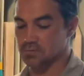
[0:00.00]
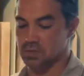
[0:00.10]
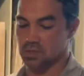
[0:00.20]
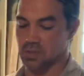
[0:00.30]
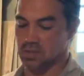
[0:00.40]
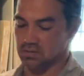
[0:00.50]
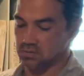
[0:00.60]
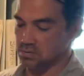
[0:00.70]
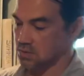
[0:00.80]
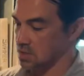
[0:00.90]
or 10
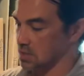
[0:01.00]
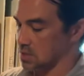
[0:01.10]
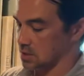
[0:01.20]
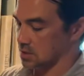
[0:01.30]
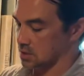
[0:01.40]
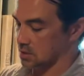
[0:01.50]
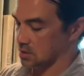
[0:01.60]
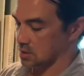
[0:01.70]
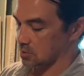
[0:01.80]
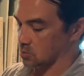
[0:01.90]
minutes, and then
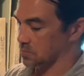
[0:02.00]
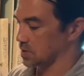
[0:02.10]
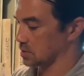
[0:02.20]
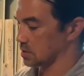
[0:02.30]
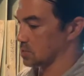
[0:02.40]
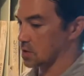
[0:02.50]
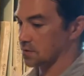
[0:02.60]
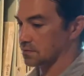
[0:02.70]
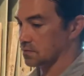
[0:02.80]
we'll peel them off.